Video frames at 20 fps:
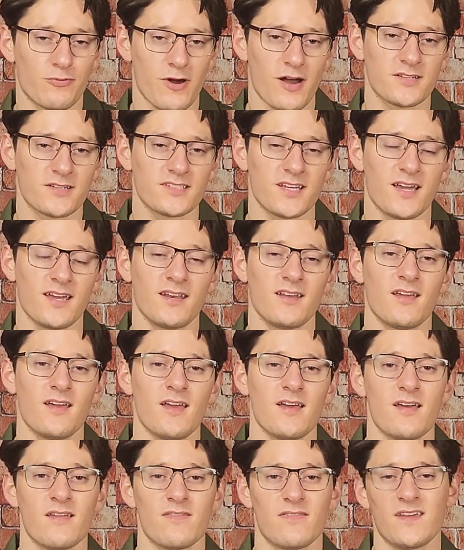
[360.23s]
peroxide,
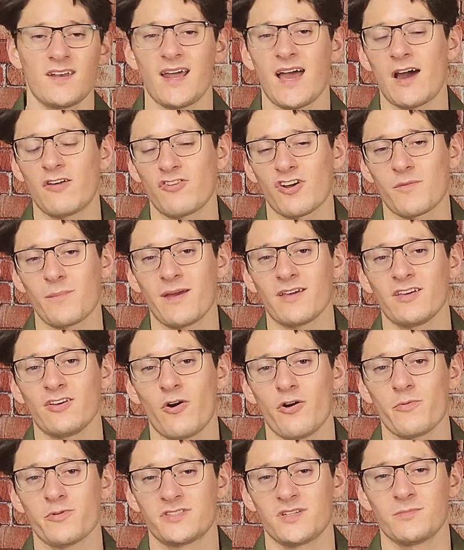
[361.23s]
then I'd recommend
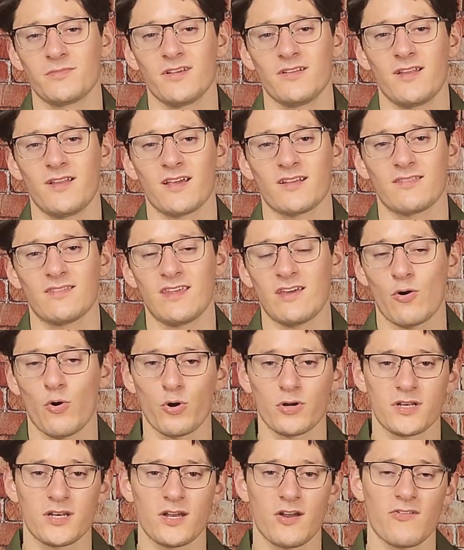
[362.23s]
going with something like the
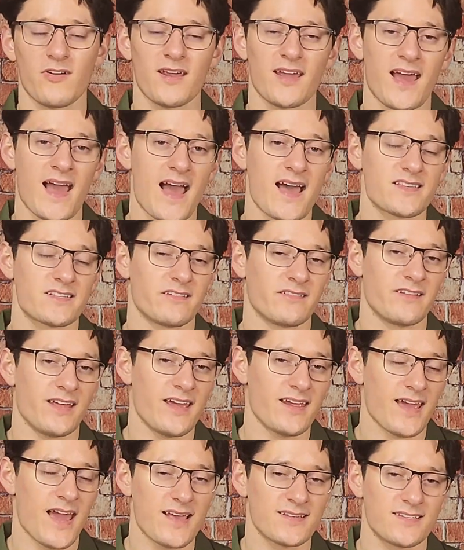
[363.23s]
ordinary
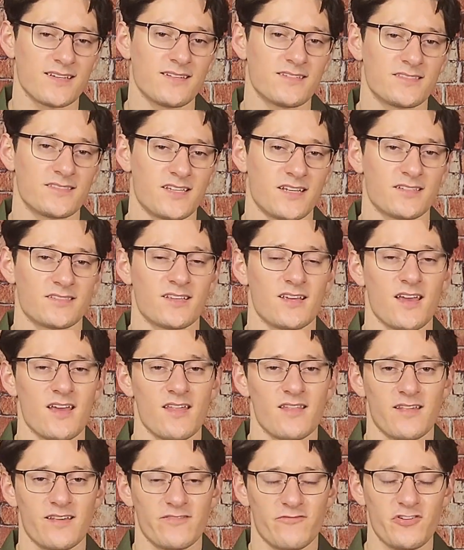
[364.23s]
azelaic acid, since
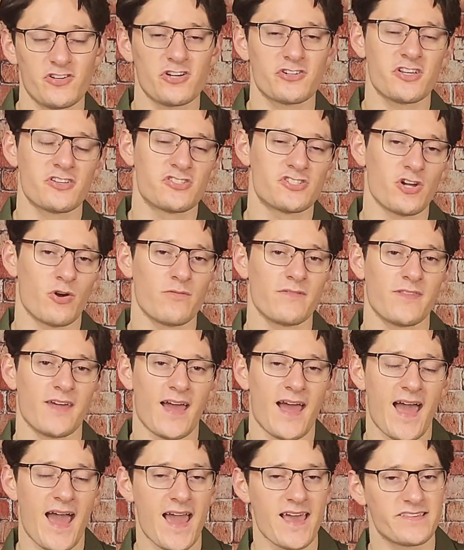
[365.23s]
research has shown
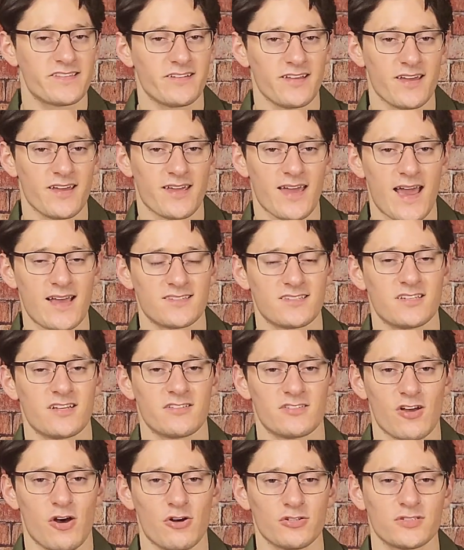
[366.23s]
that azelaic acid
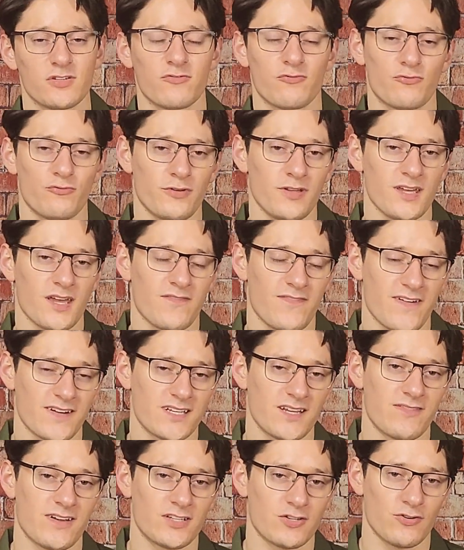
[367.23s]
is also really
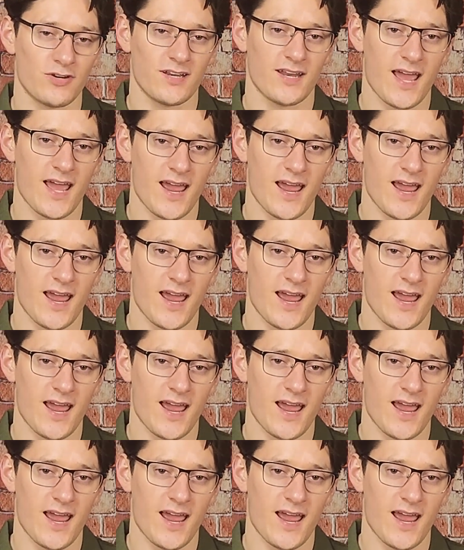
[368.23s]
effective at treating